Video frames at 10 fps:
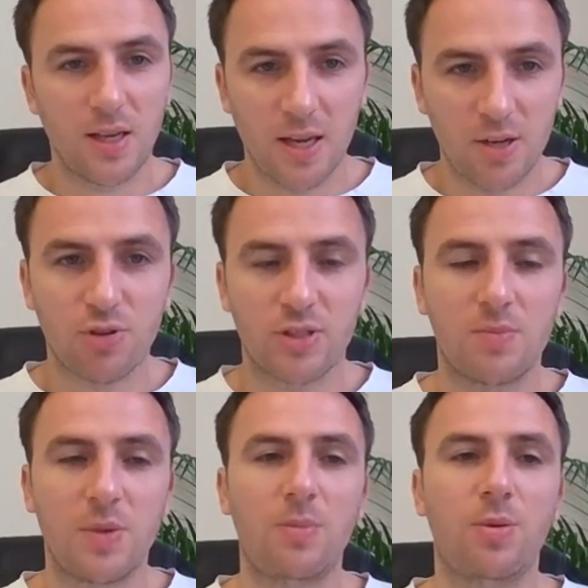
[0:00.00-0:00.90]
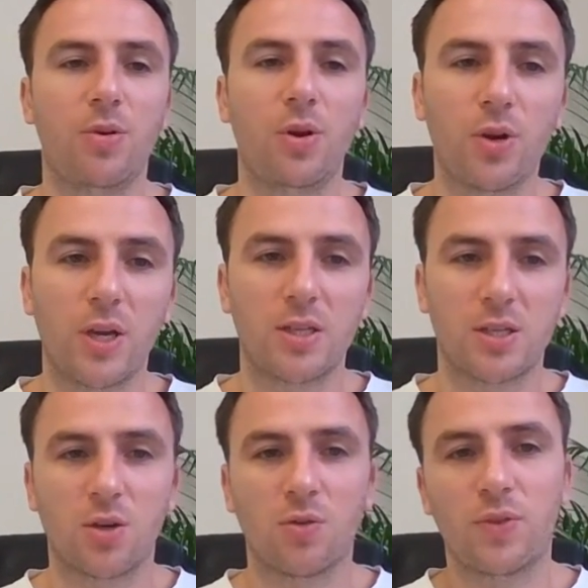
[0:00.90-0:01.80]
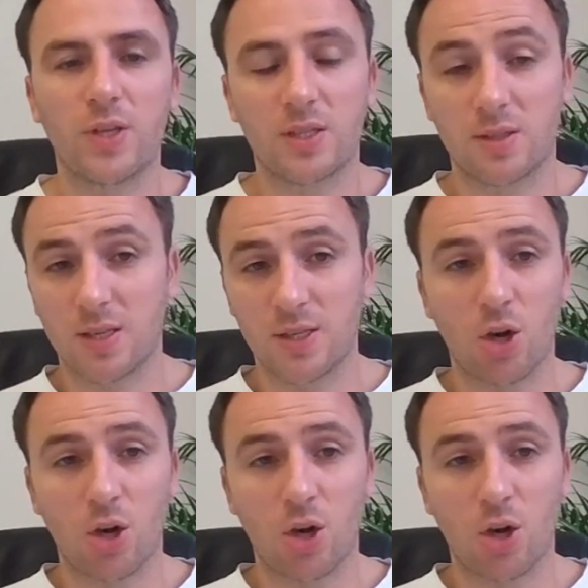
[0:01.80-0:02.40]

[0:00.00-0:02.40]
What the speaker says: interested people who are looking to solve this